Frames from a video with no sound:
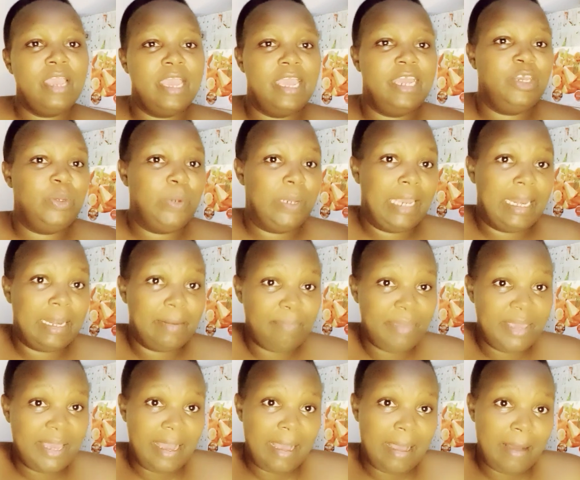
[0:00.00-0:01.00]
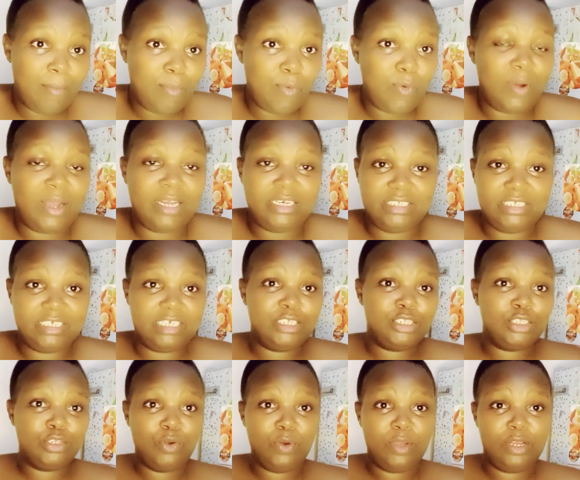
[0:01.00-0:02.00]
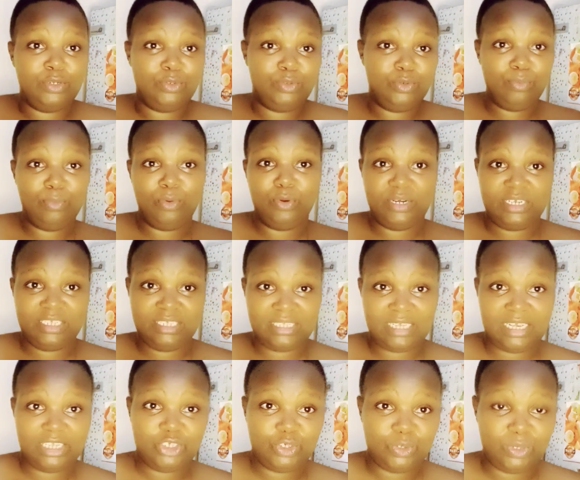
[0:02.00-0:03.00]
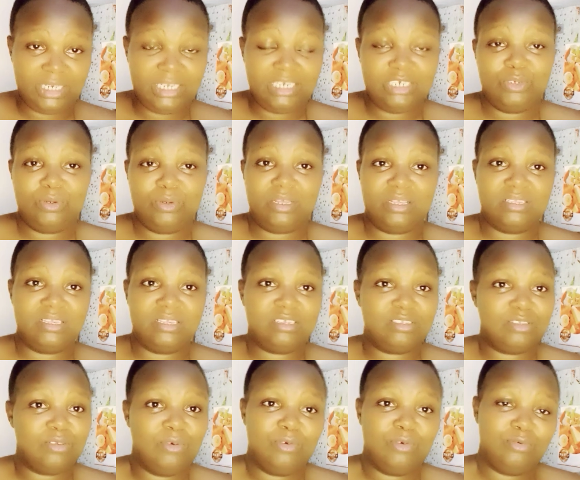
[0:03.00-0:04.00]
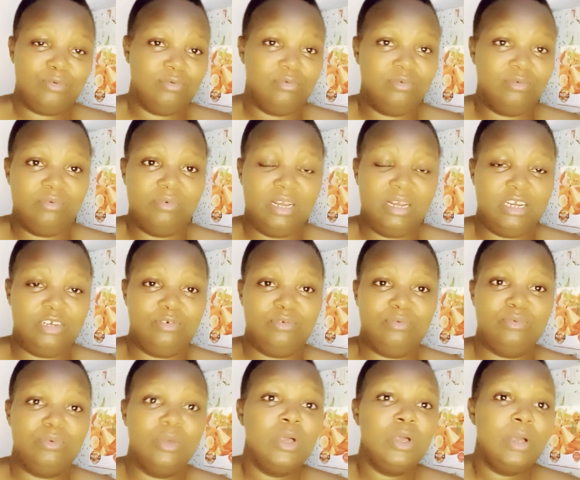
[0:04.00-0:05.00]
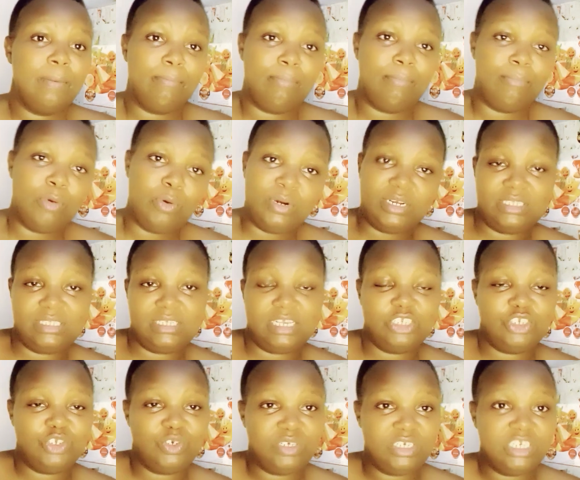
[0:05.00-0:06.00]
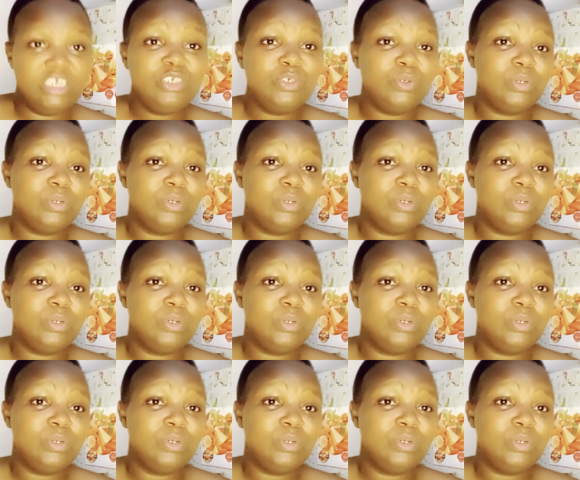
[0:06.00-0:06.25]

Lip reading: And you can become one, just go and do more research on it. You can just go to Google and do more research on it.